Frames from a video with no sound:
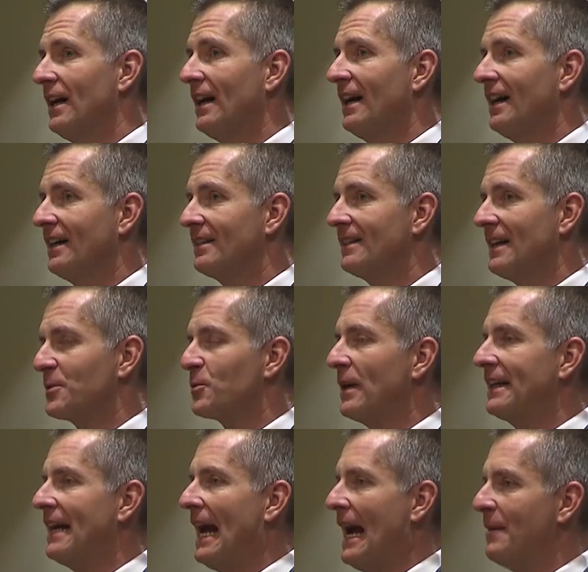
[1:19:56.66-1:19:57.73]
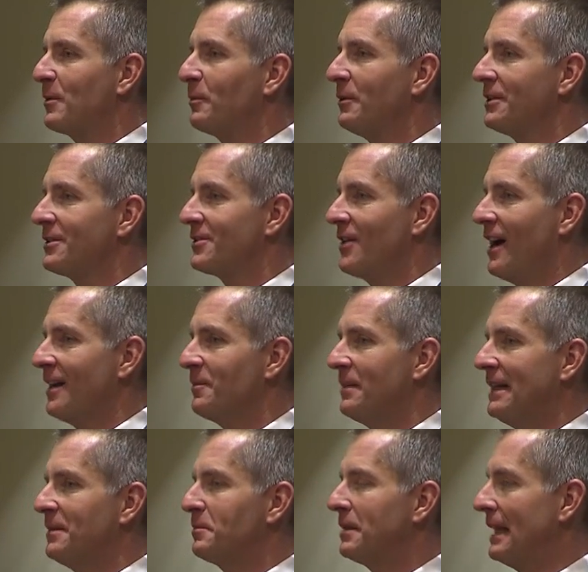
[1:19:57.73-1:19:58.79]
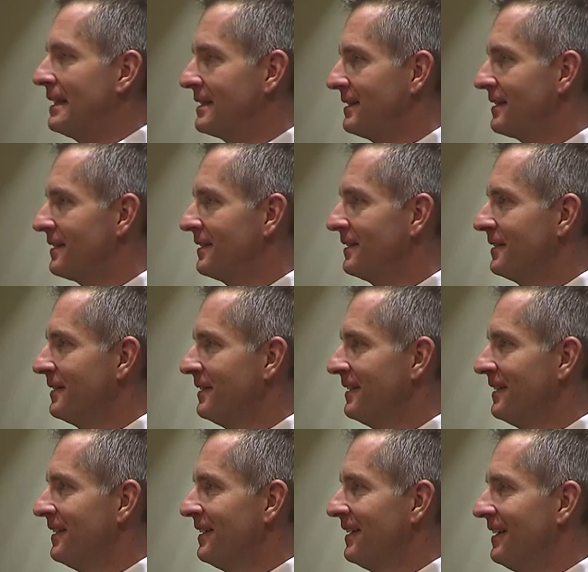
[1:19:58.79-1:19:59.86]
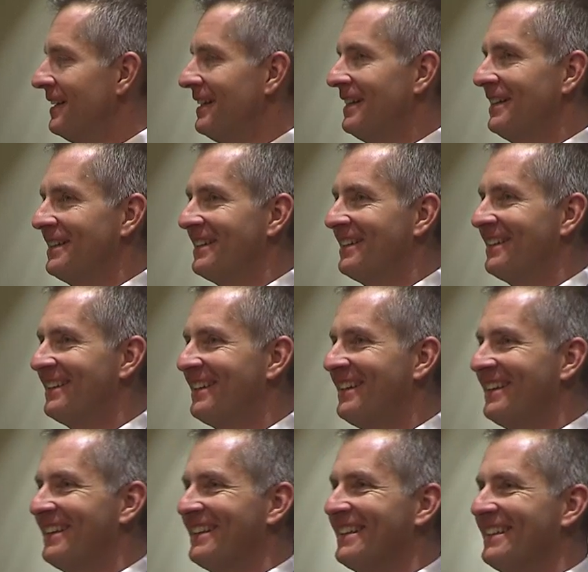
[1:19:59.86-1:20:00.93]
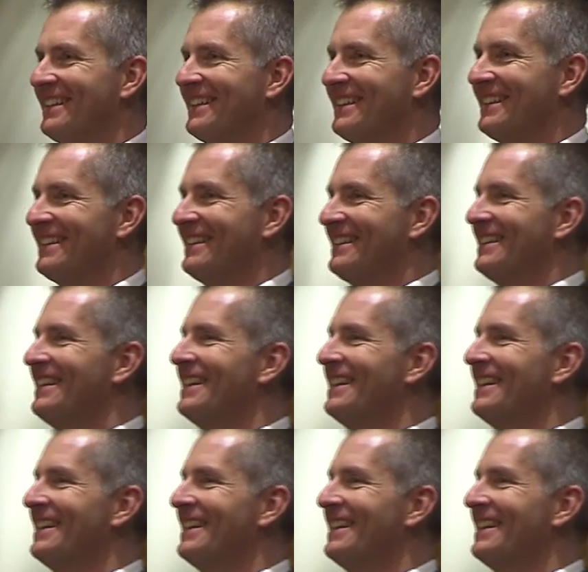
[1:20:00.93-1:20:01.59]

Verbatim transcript: uh, that's right. Habitable does not mean pleasant. Uh,